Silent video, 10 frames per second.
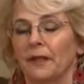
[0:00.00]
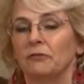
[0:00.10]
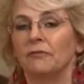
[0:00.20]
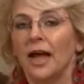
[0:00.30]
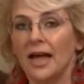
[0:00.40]

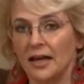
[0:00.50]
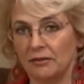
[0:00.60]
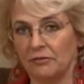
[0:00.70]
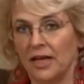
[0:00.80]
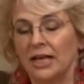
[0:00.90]

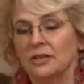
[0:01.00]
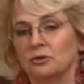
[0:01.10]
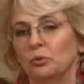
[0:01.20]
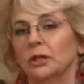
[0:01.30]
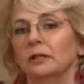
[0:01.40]
Faith is
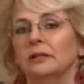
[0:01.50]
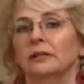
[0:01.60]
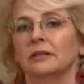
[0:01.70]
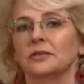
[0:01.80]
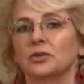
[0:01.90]
a
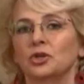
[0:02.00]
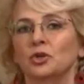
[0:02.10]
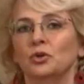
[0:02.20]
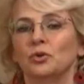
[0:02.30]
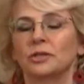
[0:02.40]
willingness
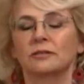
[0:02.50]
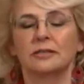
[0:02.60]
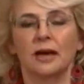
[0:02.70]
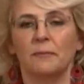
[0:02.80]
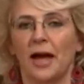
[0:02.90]
to
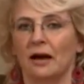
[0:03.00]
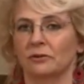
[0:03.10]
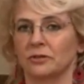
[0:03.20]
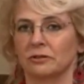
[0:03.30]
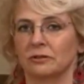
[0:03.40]
step
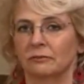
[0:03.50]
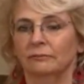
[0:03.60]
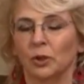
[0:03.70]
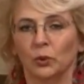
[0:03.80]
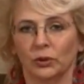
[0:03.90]
out
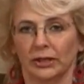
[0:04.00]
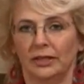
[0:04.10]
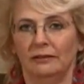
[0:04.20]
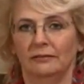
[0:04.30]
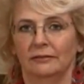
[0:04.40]

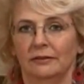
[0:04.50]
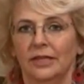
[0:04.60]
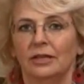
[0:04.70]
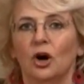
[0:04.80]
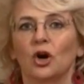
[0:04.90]
boldly
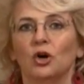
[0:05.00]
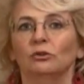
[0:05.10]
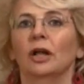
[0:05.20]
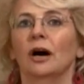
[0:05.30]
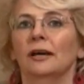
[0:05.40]
in our
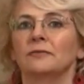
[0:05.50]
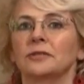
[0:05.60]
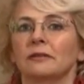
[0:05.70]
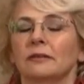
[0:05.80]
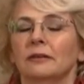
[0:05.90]
own
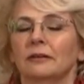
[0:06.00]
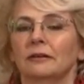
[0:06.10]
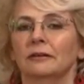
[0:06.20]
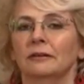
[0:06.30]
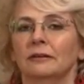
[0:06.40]
lives,
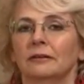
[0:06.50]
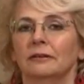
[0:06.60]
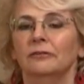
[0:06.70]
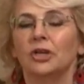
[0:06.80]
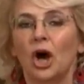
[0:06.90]

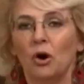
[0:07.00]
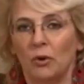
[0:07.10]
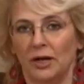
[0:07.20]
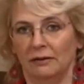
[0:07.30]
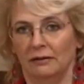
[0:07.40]

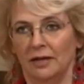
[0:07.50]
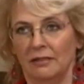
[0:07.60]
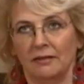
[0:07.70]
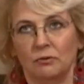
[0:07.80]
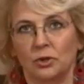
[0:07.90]
knowing
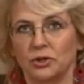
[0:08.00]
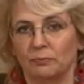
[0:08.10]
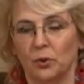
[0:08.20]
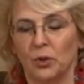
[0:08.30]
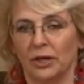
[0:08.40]
that we're
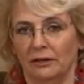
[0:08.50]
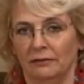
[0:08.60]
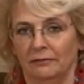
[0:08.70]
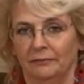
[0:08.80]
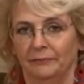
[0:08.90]
supported
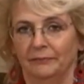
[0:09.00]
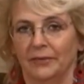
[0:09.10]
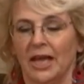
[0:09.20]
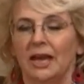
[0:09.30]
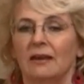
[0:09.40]

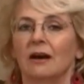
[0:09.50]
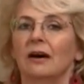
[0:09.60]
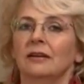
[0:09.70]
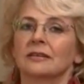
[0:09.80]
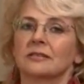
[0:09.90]
and
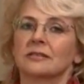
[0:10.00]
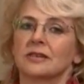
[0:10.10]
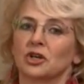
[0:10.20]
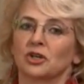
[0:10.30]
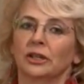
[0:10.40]
not
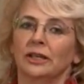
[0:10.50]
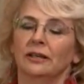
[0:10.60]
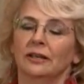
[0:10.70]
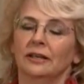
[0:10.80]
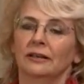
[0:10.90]
necessarily
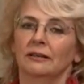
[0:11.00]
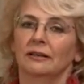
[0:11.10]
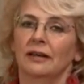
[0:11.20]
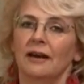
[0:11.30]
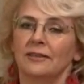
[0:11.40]

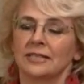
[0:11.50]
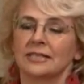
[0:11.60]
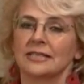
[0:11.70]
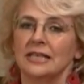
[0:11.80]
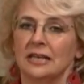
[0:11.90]
having to
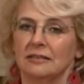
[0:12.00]
see